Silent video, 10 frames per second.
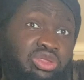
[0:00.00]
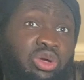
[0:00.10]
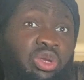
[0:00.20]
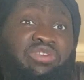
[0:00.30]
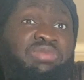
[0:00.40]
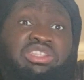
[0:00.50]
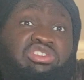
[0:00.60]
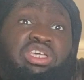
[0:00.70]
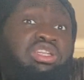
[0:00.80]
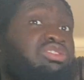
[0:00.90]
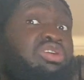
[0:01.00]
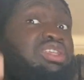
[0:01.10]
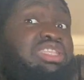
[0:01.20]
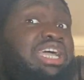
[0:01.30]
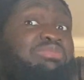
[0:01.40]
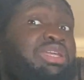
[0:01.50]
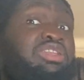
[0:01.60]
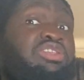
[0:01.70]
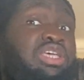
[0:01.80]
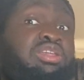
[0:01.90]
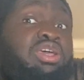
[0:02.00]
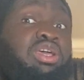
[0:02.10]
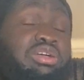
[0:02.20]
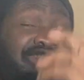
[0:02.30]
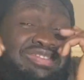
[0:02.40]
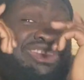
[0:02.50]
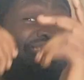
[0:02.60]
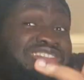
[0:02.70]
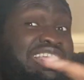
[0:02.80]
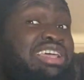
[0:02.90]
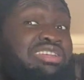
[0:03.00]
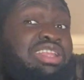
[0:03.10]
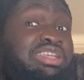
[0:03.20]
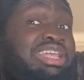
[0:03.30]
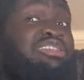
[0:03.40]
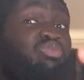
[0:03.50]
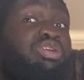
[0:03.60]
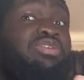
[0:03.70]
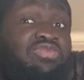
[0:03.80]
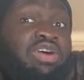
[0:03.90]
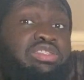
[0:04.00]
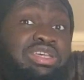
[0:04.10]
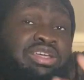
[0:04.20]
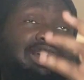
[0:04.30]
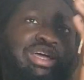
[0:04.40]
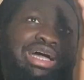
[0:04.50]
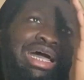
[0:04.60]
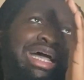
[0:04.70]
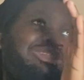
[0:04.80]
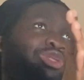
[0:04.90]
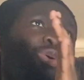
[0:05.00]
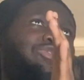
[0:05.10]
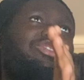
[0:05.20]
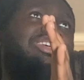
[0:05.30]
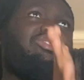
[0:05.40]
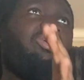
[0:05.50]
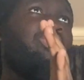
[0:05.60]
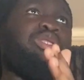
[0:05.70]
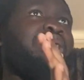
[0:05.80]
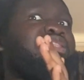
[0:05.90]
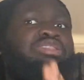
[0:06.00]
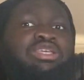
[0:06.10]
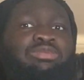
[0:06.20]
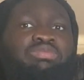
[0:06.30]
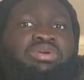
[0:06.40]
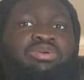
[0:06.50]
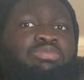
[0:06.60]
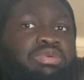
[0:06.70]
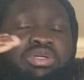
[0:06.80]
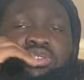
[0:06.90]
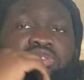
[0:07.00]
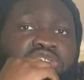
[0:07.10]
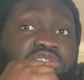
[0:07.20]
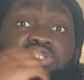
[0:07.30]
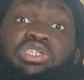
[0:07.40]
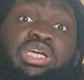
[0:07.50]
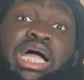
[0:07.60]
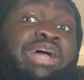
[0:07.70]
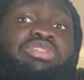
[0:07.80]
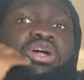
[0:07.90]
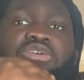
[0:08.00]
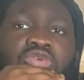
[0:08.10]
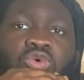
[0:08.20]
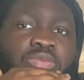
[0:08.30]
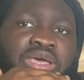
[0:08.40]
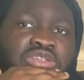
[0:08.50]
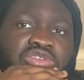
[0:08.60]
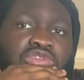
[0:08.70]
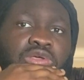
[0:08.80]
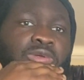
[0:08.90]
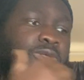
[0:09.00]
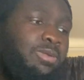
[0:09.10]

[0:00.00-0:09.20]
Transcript: I don't know if man's saying he's got a tag man in his head, because if he's saying that, that's pretty fucked. I don't think it's going that deep, bro, but shit, I have to cover all bases, innit?